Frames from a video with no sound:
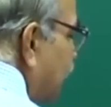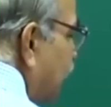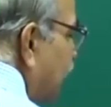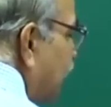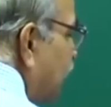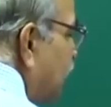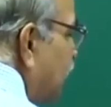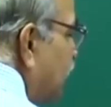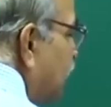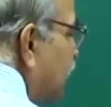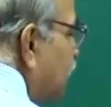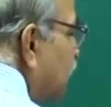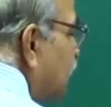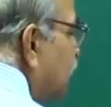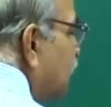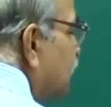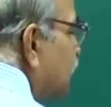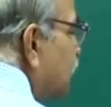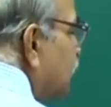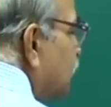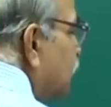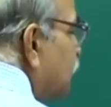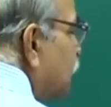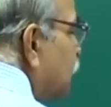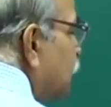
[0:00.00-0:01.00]
by
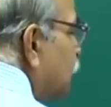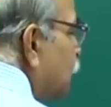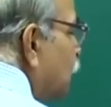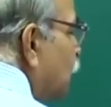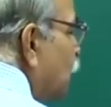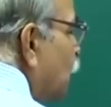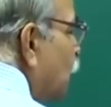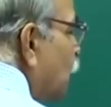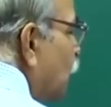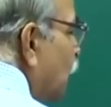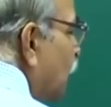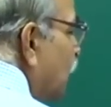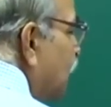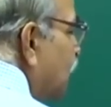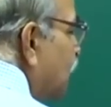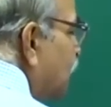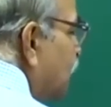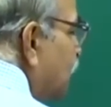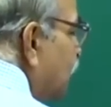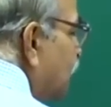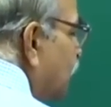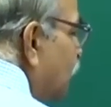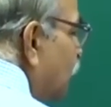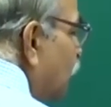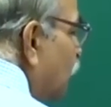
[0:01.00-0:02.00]

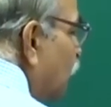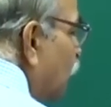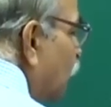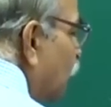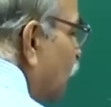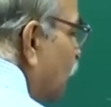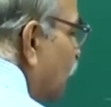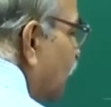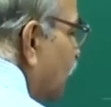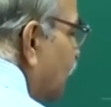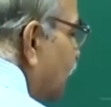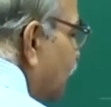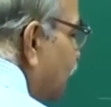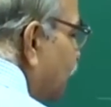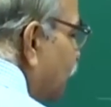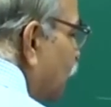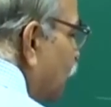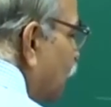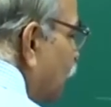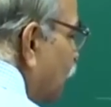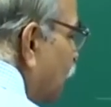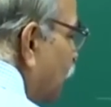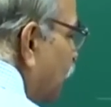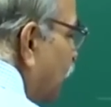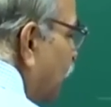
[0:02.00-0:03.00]
Q1 over
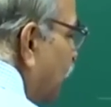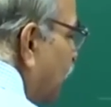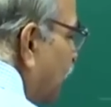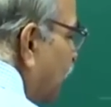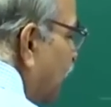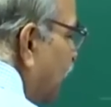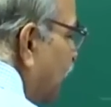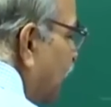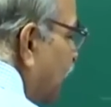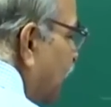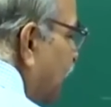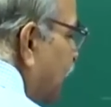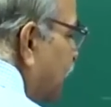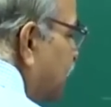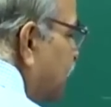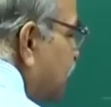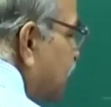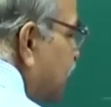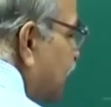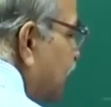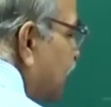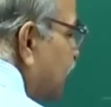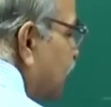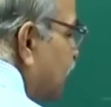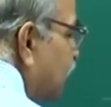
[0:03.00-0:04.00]
4 pi
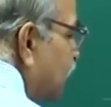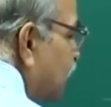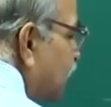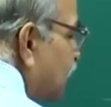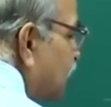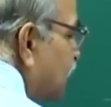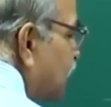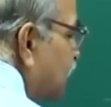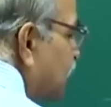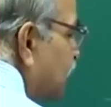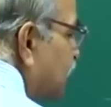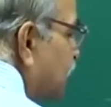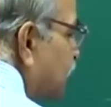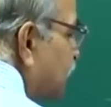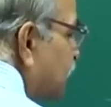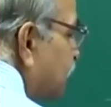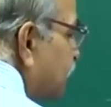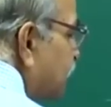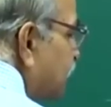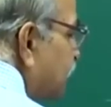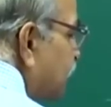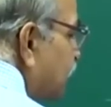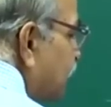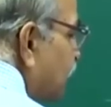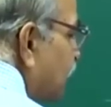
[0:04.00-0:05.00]
epsilon naught
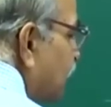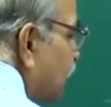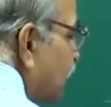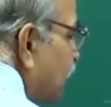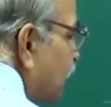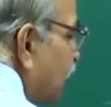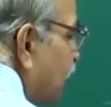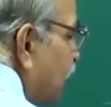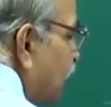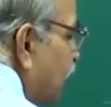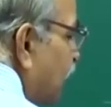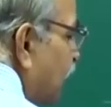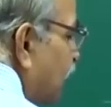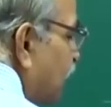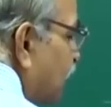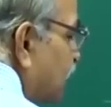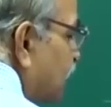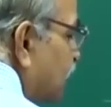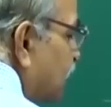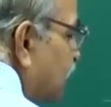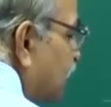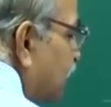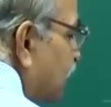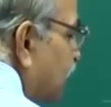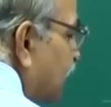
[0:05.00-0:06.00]

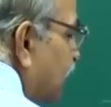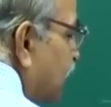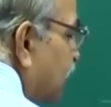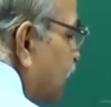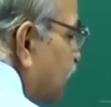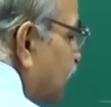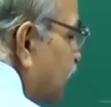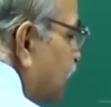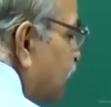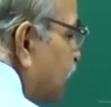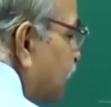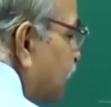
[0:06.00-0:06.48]
r square.